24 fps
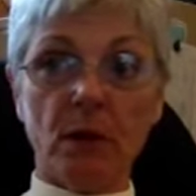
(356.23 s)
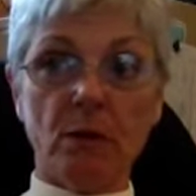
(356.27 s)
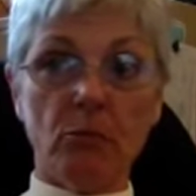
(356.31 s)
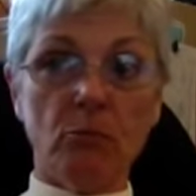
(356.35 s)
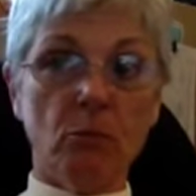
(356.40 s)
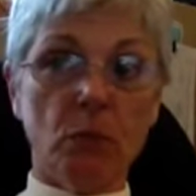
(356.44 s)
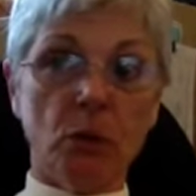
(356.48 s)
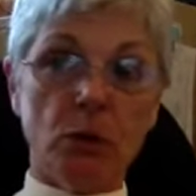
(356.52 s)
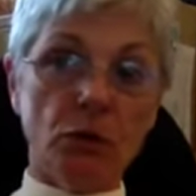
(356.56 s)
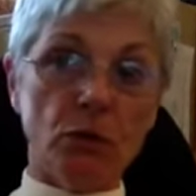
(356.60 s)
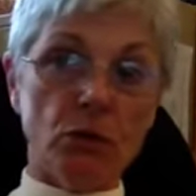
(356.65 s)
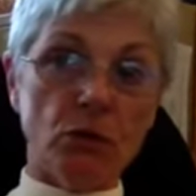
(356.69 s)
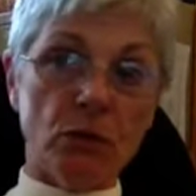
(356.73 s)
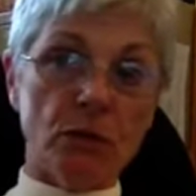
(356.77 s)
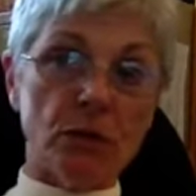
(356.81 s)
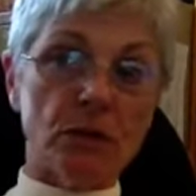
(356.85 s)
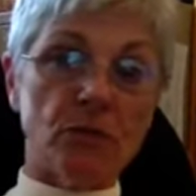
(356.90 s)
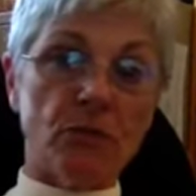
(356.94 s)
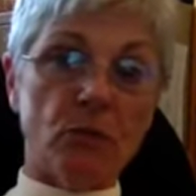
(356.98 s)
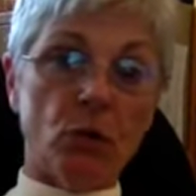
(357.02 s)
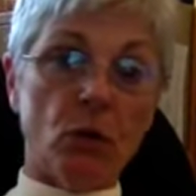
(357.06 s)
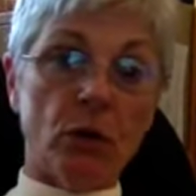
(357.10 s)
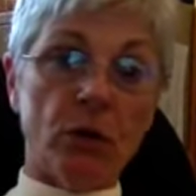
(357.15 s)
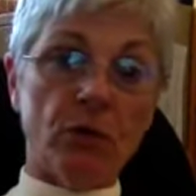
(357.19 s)
Mood was
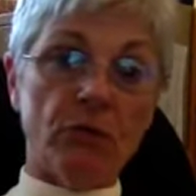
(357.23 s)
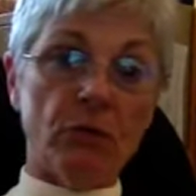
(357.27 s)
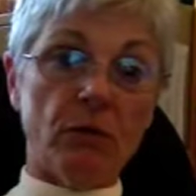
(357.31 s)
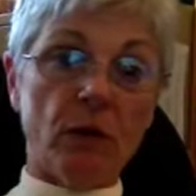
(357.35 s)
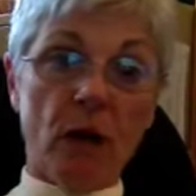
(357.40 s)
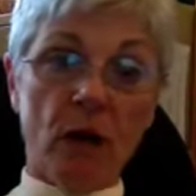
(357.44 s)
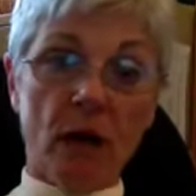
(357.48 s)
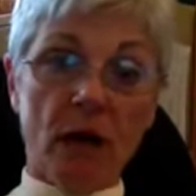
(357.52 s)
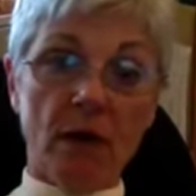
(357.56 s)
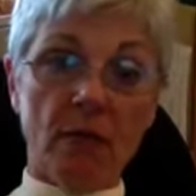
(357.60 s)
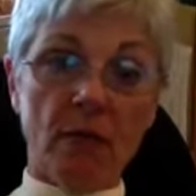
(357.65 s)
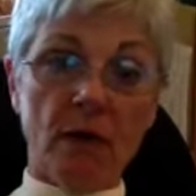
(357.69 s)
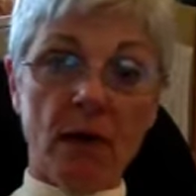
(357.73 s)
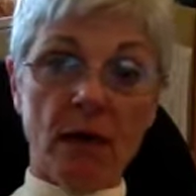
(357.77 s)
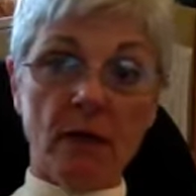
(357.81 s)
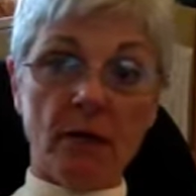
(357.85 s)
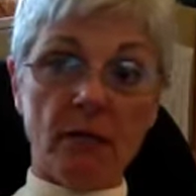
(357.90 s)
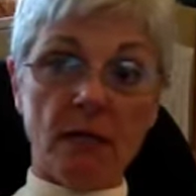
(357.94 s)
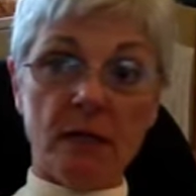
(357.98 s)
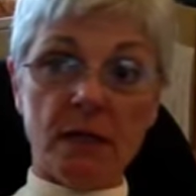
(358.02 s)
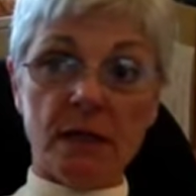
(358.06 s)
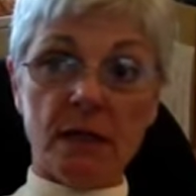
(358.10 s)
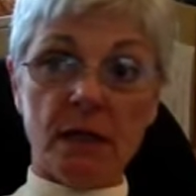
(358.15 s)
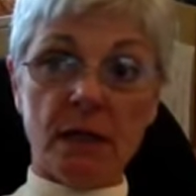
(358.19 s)
4 to 5 out
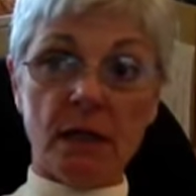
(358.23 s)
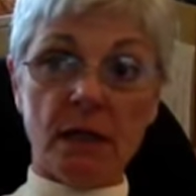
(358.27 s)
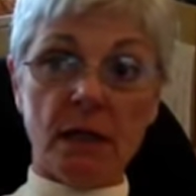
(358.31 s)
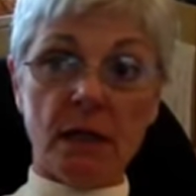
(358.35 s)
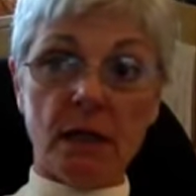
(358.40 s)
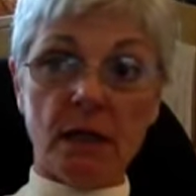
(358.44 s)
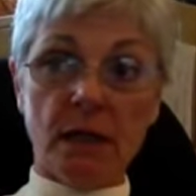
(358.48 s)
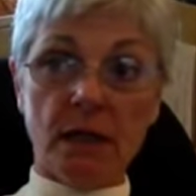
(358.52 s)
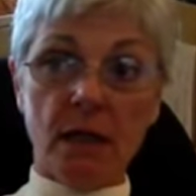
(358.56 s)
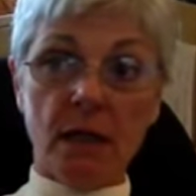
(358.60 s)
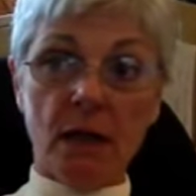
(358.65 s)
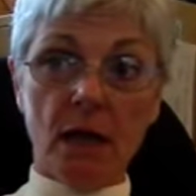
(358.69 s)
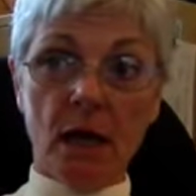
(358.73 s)
of 10.